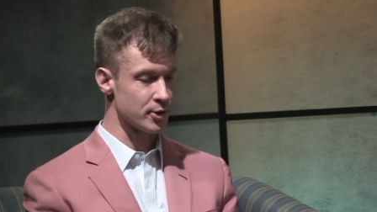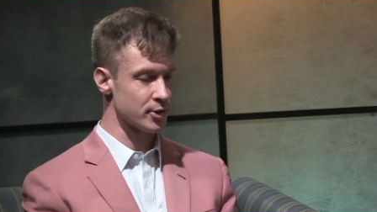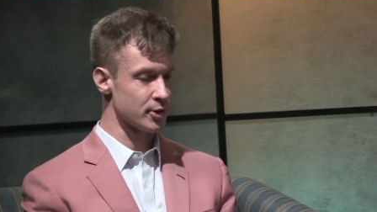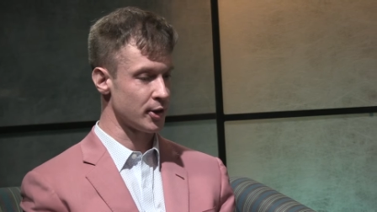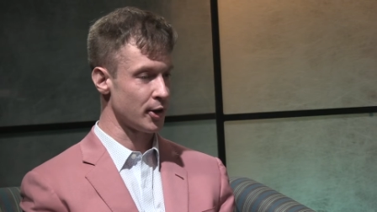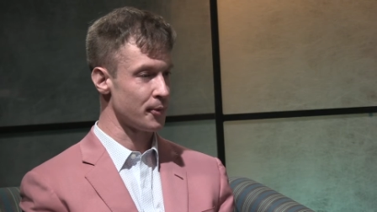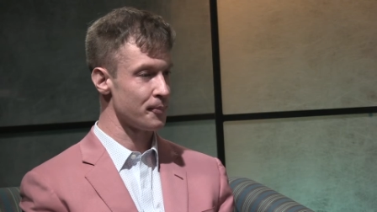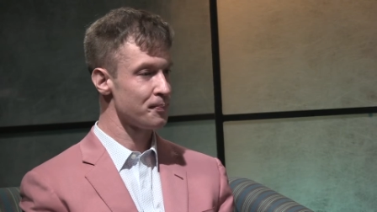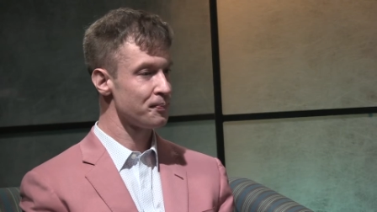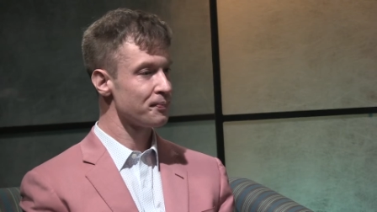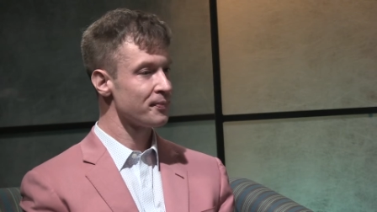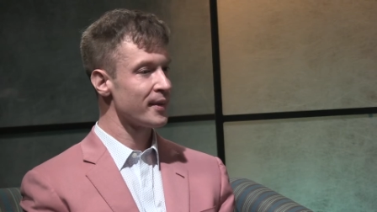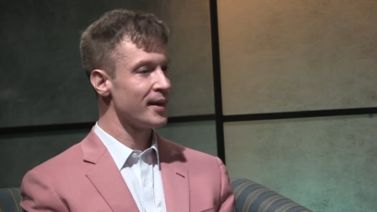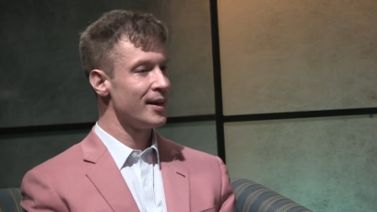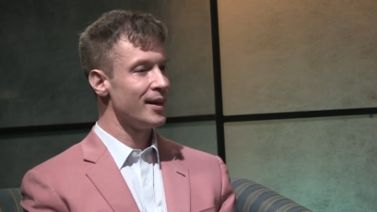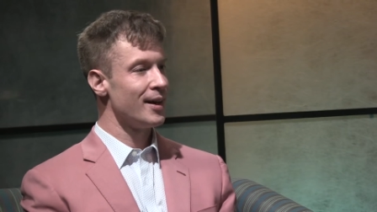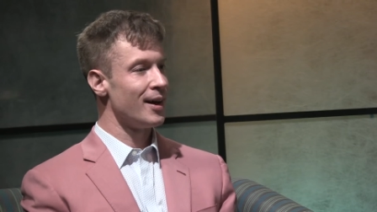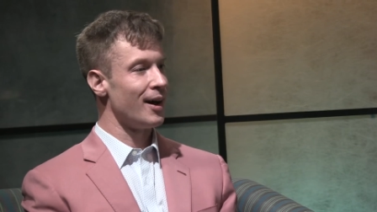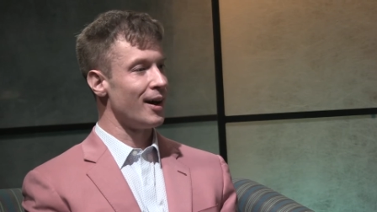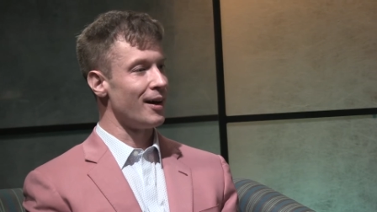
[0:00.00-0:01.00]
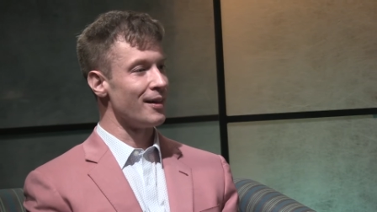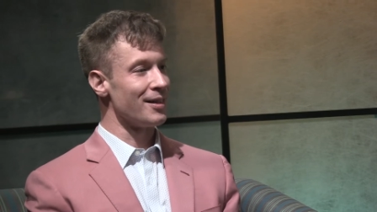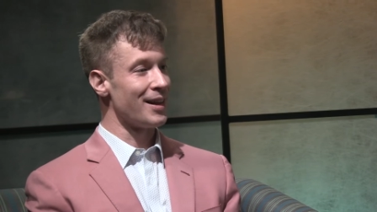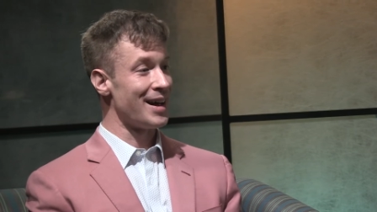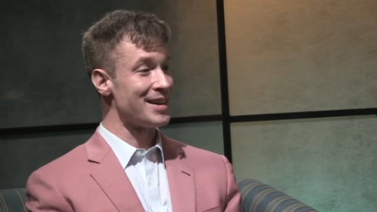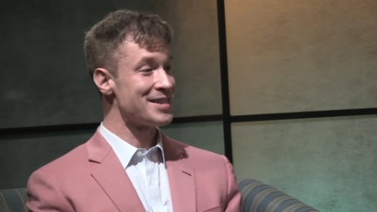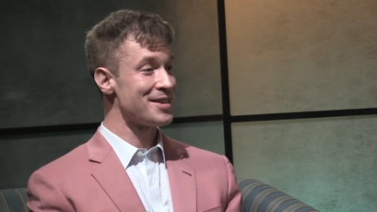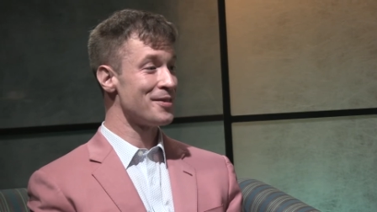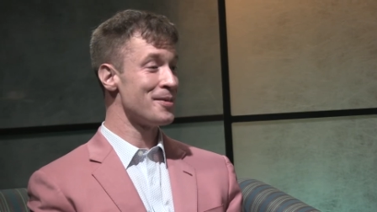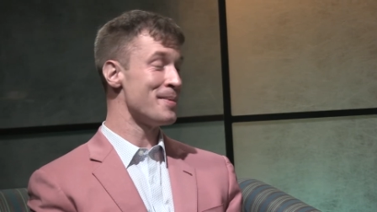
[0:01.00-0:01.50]
So uh,
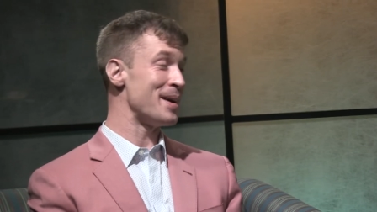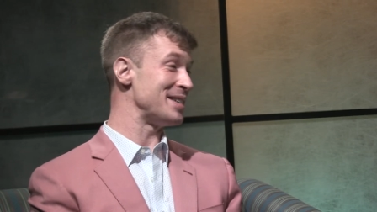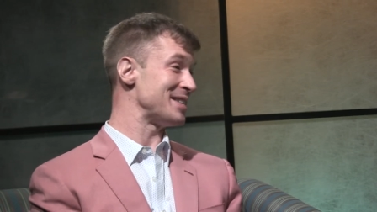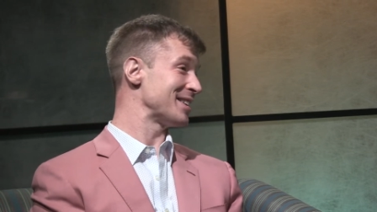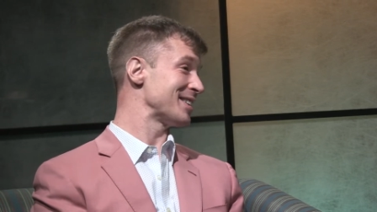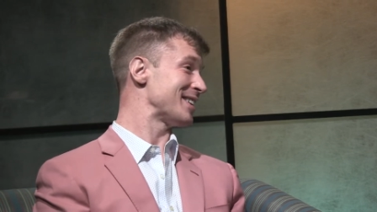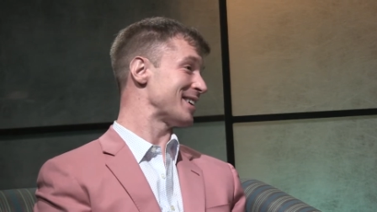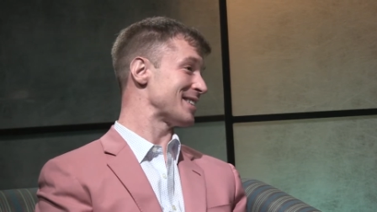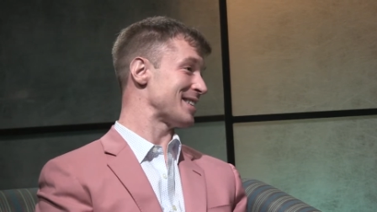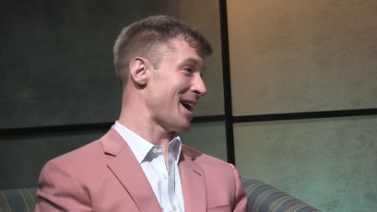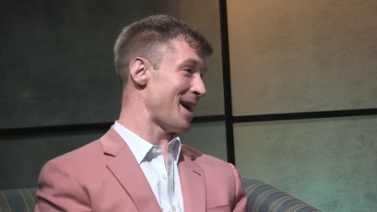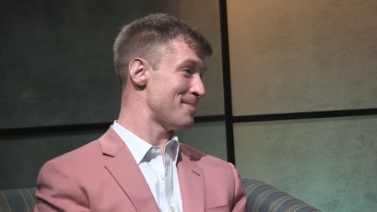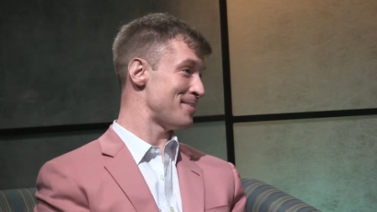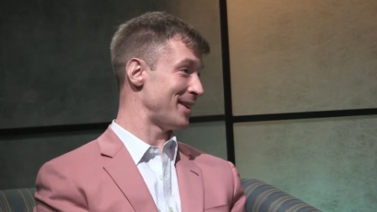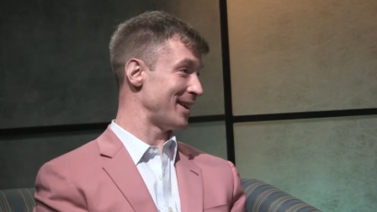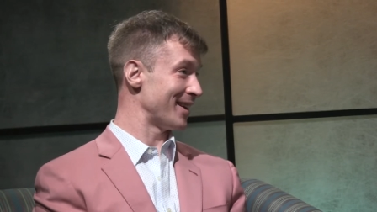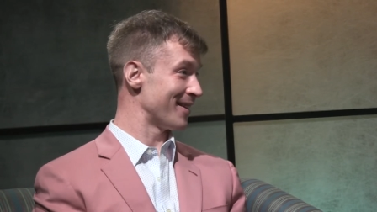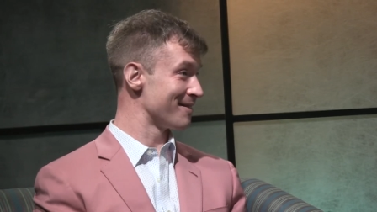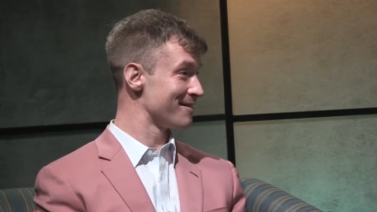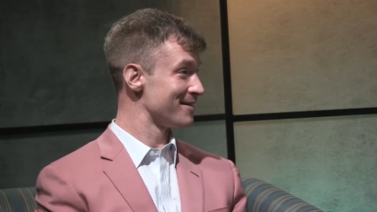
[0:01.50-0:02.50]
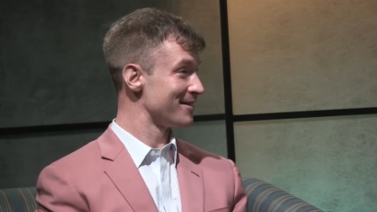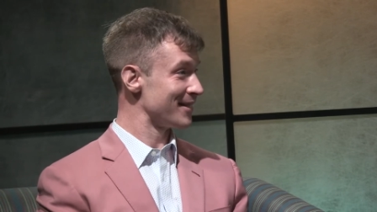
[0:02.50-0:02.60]
lots of amazing things yeah. happening.